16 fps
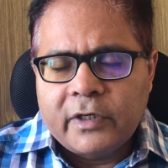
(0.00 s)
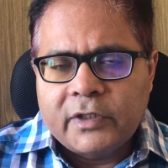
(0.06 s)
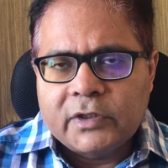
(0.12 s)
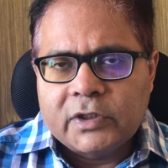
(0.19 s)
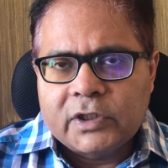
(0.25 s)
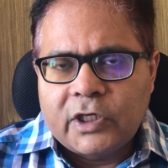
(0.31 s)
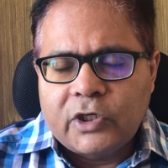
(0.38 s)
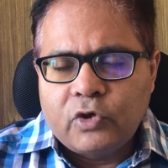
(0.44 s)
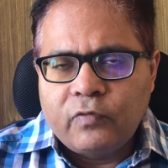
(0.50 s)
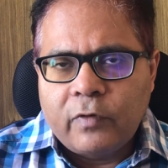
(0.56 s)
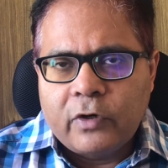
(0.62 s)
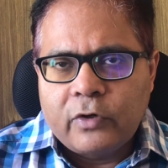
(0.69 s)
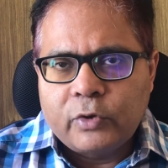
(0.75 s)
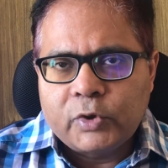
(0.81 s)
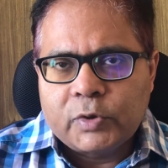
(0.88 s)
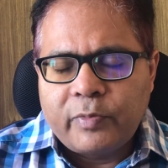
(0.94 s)
Instead, you
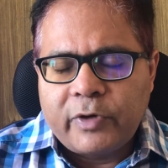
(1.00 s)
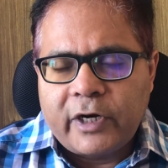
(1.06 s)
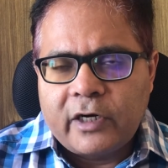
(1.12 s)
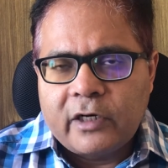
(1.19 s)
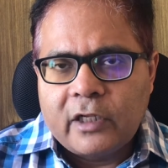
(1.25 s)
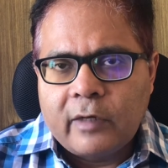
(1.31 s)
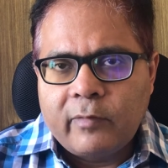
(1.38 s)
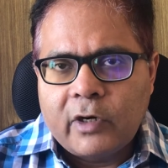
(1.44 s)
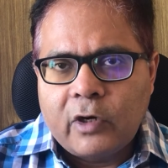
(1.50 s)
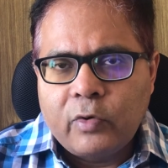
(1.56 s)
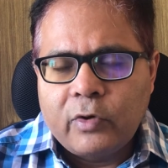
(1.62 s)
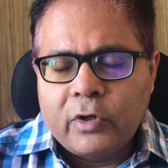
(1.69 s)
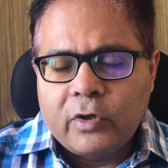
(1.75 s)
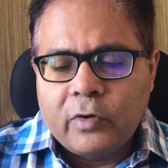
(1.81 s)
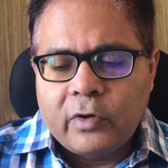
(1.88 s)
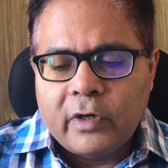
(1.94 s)
want to spread them
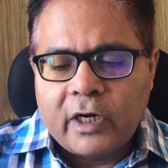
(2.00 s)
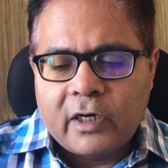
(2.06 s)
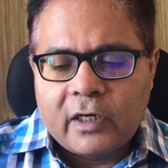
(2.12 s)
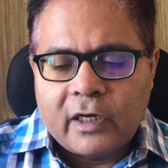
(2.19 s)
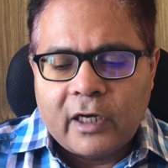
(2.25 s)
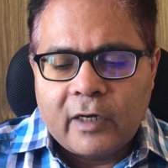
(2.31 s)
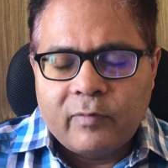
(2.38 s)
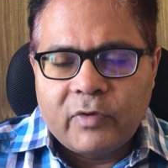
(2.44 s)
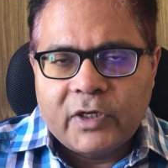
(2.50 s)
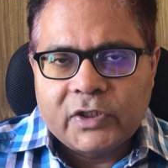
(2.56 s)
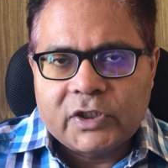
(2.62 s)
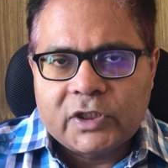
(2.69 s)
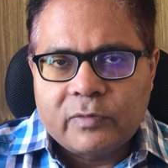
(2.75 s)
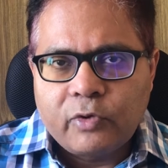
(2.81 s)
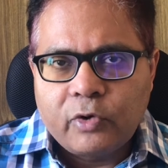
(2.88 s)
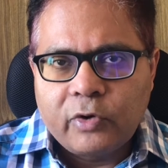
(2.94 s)
around your entire
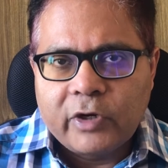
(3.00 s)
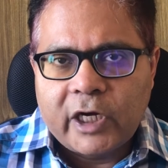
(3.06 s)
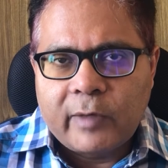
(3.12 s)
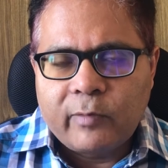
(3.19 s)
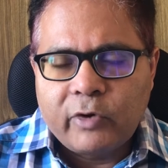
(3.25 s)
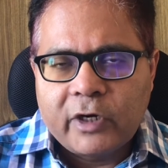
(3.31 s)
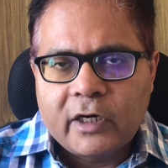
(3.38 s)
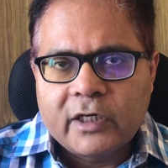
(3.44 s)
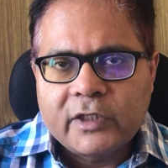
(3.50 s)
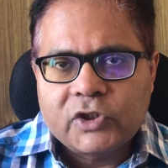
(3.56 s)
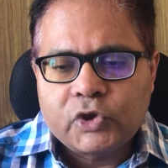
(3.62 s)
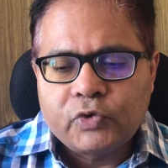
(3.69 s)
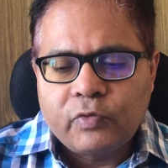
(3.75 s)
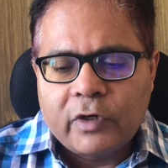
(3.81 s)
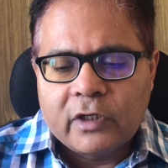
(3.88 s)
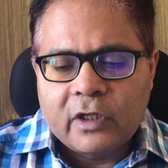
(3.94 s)
PhD program, or at least
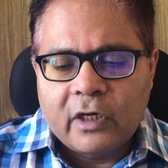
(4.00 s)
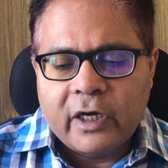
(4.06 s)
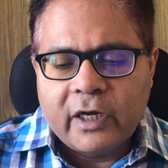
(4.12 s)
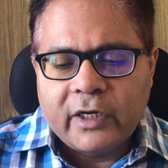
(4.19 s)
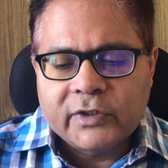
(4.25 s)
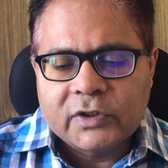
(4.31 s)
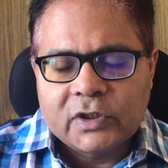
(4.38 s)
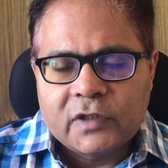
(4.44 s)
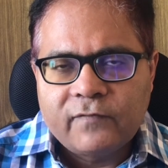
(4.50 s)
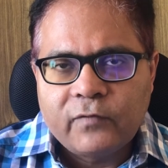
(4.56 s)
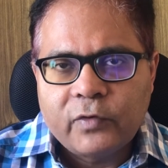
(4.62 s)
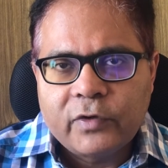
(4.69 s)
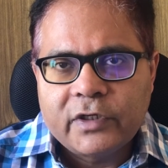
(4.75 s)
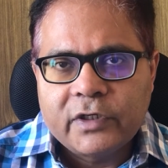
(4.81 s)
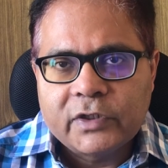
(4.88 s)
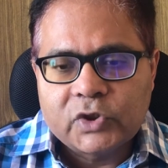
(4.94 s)
toward the last
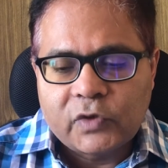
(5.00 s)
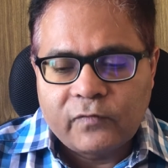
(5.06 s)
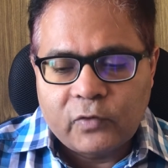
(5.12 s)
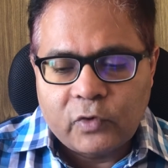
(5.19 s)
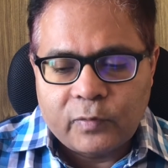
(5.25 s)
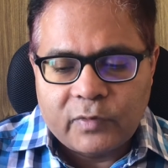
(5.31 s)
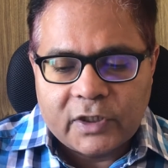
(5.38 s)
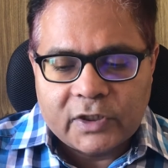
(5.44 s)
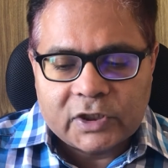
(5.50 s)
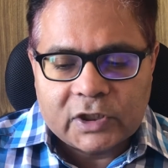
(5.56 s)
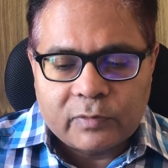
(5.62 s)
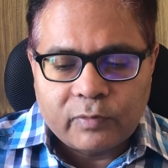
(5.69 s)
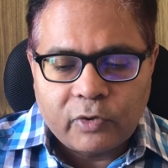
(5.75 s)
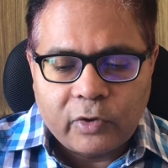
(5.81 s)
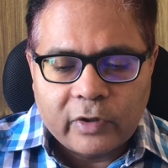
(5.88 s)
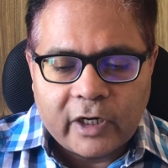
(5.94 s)
3-4 years of your
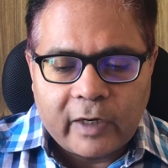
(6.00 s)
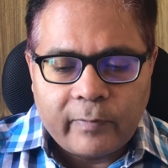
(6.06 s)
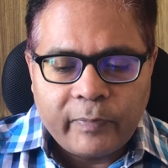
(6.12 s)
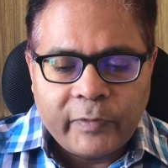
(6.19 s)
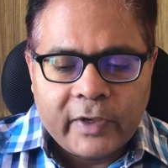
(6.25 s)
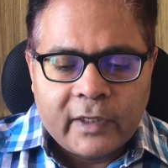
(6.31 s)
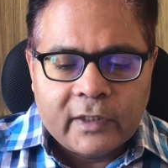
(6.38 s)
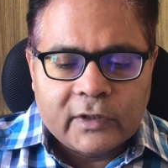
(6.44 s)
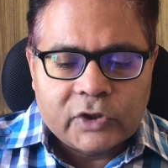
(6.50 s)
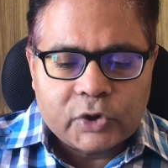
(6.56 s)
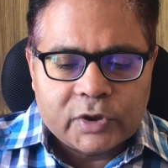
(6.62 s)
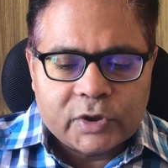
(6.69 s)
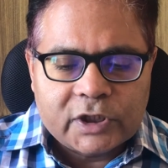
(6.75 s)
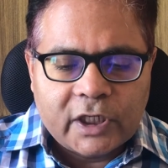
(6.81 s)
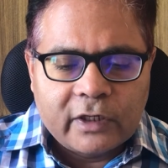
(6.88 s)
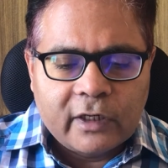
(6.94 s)
PhD program. So
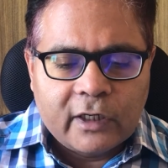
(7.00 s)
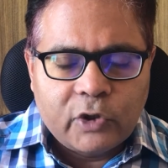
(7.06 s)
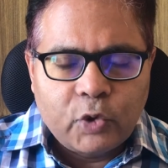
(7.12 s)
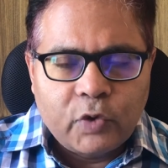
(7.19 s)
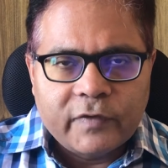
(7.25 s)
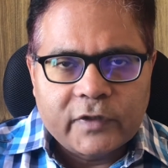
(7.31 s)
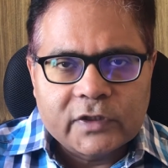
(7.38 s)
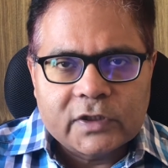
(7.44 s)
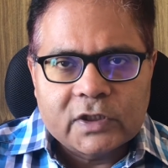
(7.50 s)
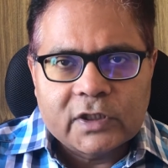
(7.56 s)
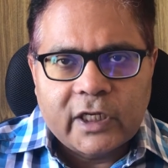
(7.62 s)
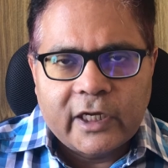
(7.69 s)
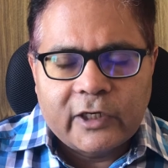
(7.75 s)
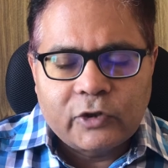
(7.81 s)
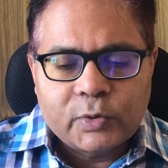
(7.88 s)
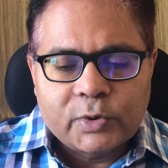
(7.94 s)
generally, universities
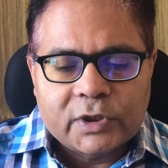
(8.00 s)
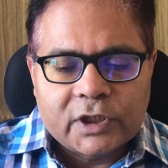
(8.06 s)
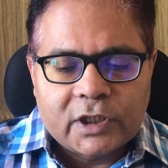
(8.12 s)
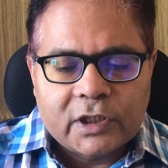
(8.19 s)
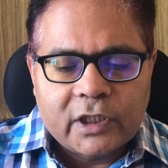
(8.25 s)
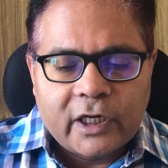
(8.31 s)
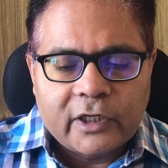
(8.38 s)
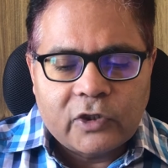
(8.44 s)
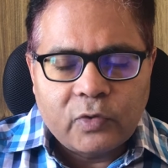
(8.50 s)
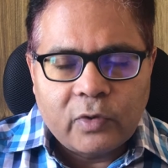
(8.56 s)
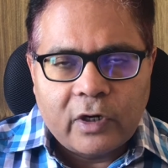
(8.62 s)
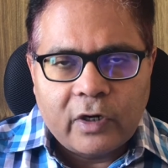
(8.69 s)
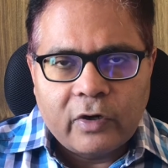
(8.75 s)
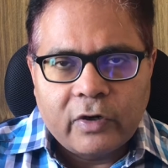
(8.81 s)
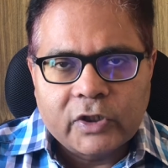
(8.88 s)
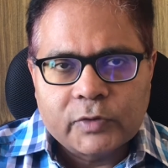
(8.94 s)
like to see that you
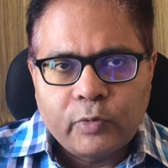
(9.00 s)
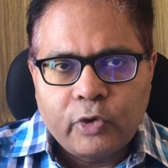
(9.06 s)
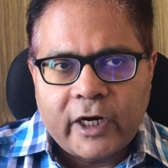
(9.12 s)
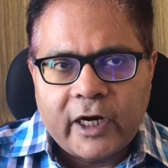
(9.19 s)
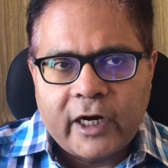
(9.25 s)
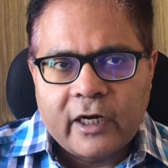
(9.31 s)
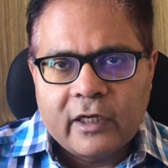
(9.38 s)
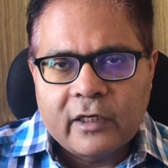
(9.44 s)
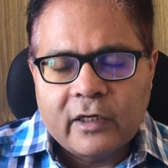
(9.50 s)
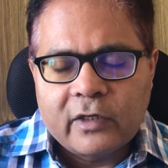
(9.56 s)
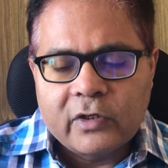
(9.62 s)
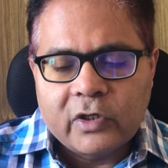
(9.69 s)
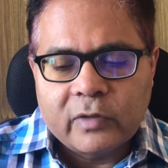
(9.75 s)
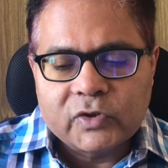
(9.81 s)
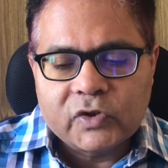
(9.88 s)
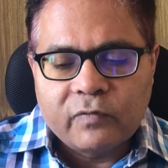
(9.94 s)
are not sporadic in
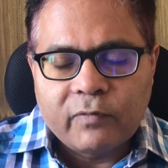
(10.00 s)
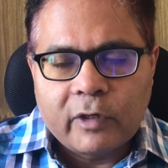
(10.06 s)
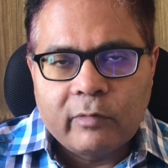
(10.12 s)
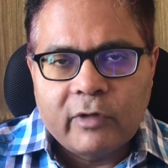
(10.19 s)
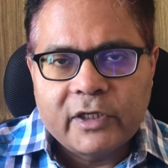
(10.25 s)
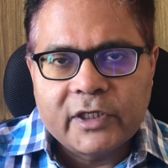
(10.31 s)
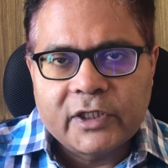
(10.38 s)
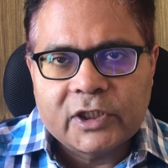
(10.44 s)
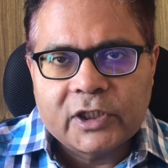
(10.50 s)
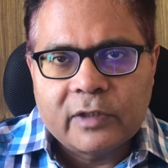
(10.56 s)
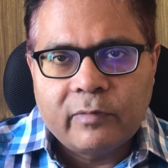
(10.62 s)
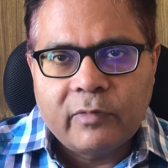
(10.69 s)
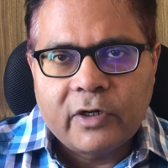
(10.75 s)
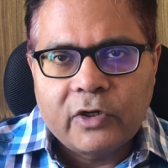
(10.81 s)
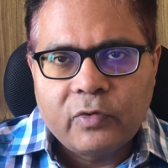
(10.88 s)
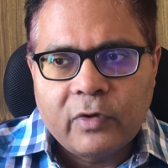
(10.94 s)
terms of publication,
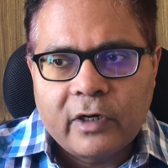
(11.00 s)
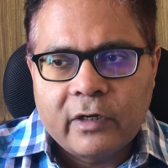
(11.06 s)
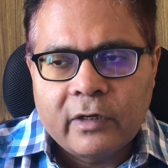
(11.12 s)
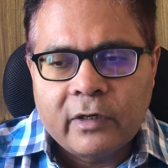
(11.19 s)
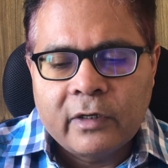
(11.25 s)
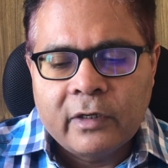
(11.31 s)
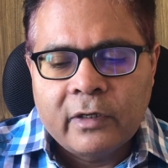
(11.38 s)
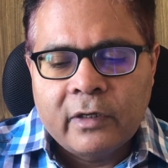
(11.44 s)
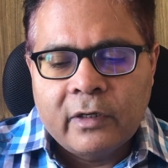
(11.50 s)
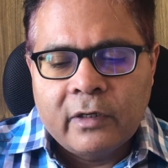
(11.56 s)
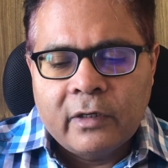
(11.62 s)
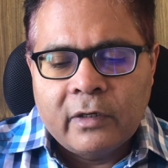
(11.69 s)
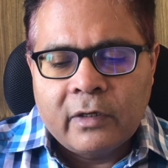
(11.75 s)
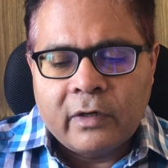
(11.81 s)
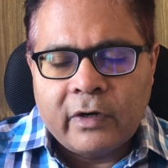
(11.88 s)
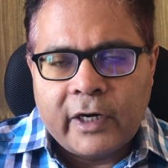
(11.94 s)
but you are a
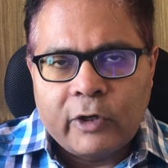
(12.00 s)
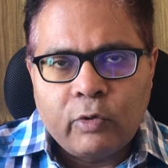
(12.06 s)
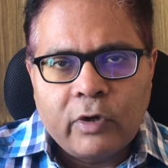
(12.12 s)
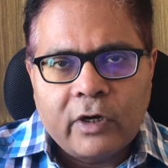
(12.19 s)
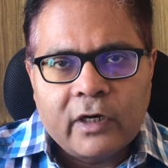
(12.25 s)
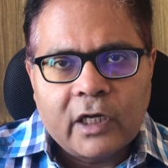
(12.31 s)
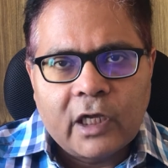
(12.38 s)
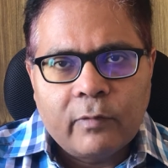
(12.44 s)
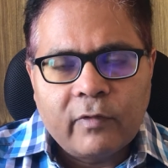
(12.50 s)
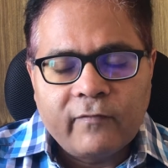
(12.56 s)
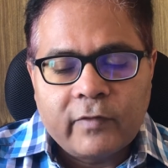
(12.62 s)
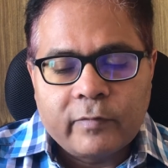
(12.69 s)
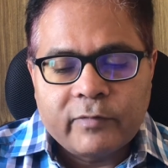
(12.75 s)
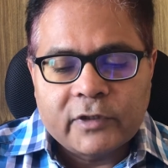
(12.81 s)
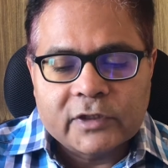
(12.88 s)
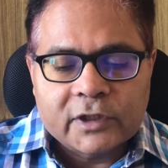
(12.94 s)
regular type of a
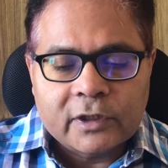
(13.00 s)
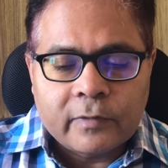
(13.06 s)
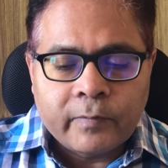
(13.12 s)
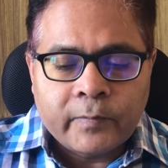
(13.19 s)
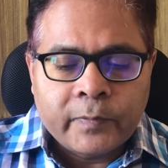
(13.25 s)
person.